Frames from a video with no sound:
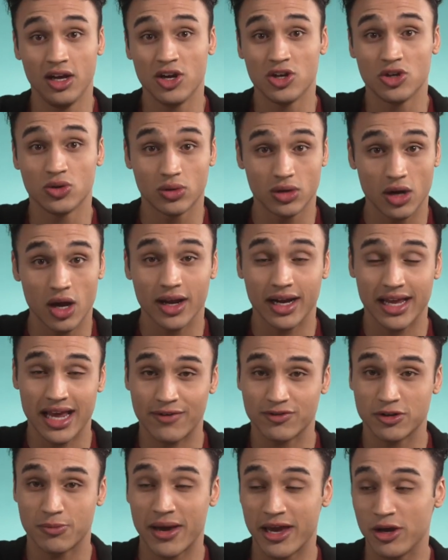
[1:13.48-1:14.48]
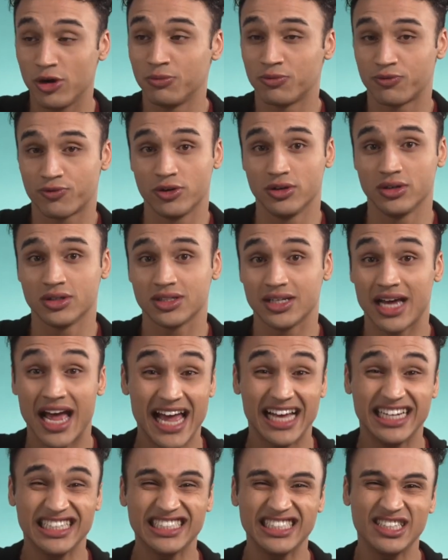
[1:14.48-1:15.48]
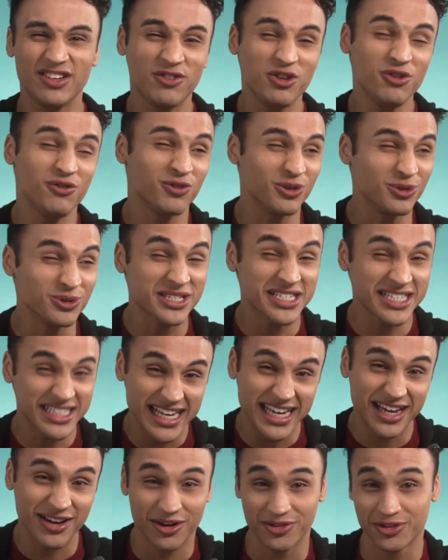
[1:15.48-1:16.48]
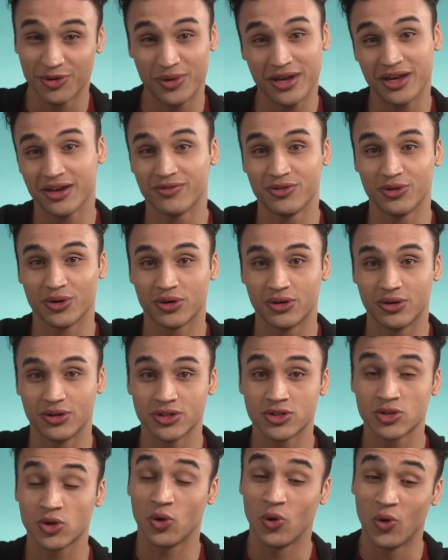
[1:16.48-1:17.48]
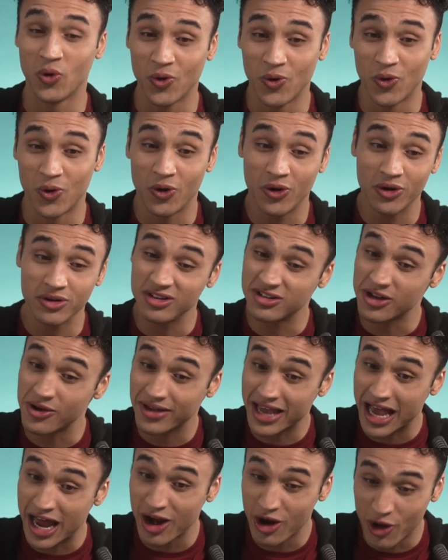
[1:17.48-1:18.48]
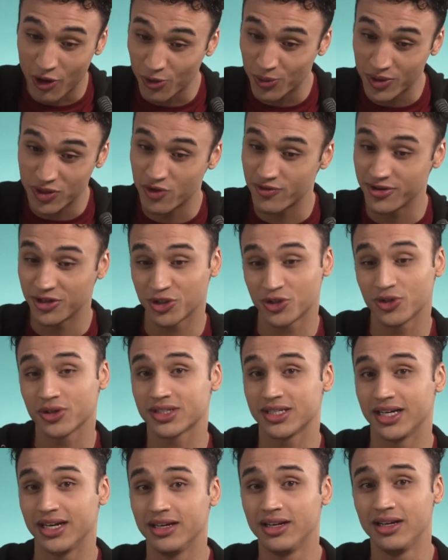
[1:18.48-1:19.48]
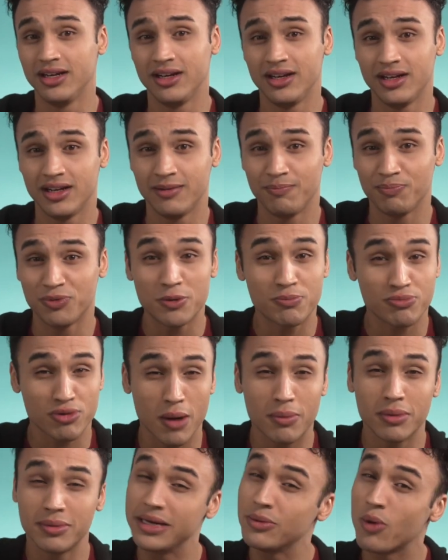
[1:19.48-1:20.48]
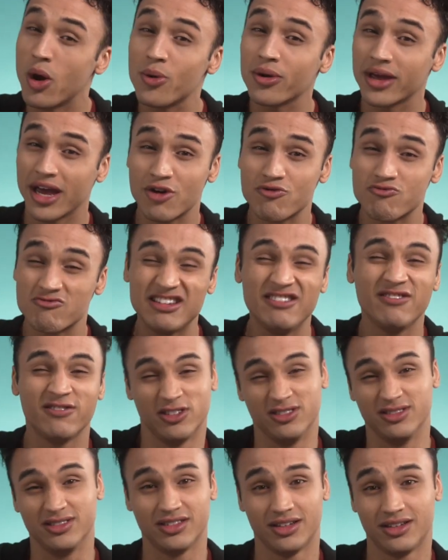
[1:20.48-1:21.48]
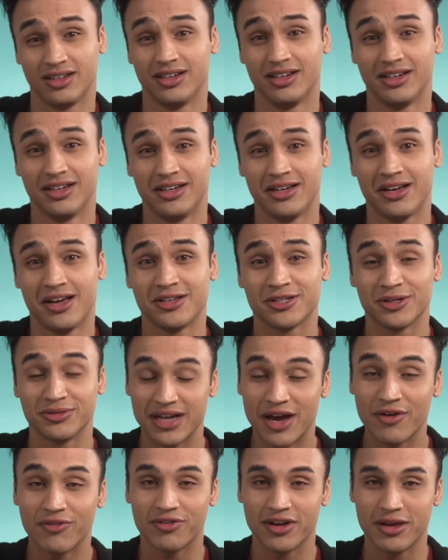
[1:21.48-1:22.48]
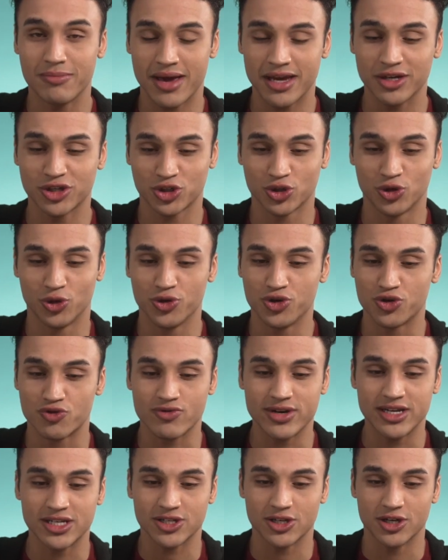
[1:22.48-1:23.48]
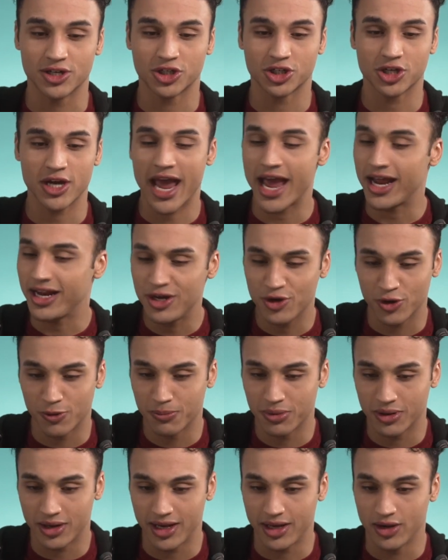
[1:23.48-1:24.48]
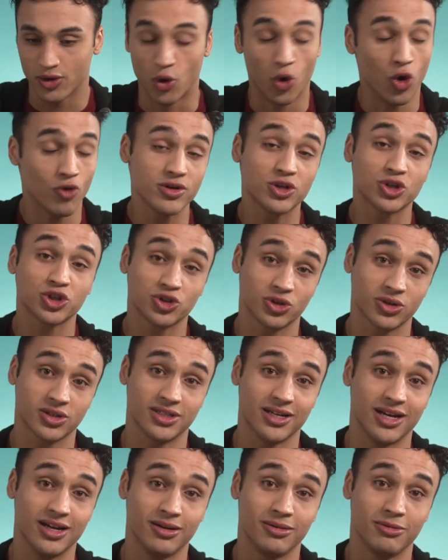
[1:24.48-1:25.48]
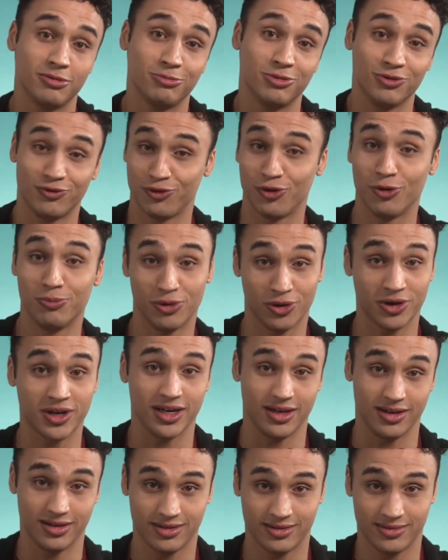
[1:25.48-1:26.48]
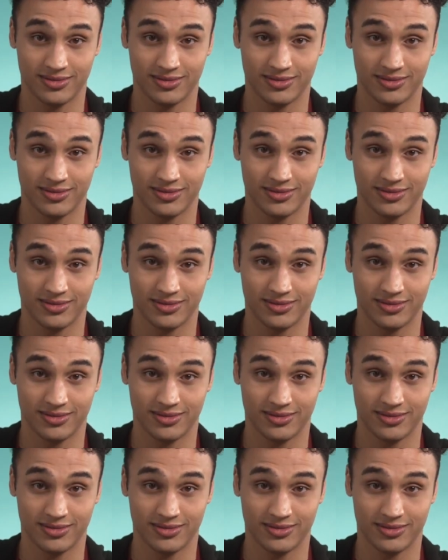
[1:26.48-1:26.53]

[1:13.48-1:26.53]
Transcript: You'll likely have to pay upfront, and if you fall sick on the week of your course or you don't get along with your instructor, you probably won't get a refund. So definitely make sure you research any company or instructor before booking.